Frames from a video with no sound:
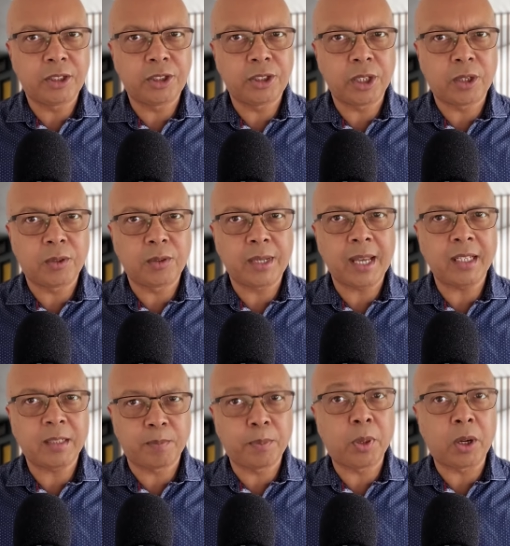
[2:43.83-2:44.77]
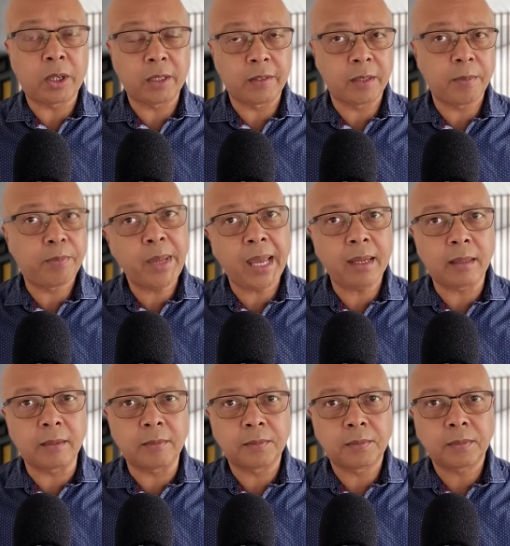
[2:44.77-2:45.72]
show as part of the
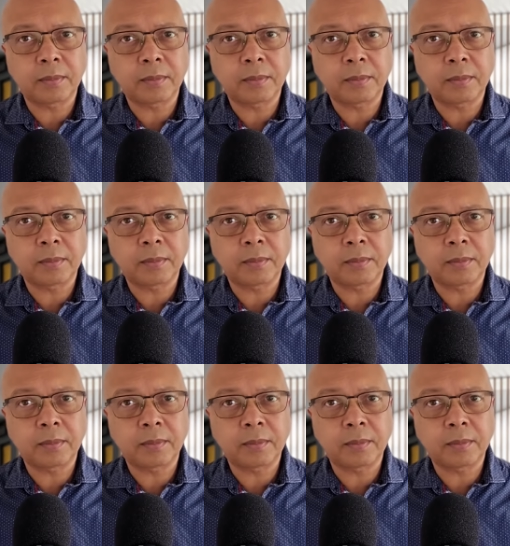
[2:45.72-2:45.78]
panel.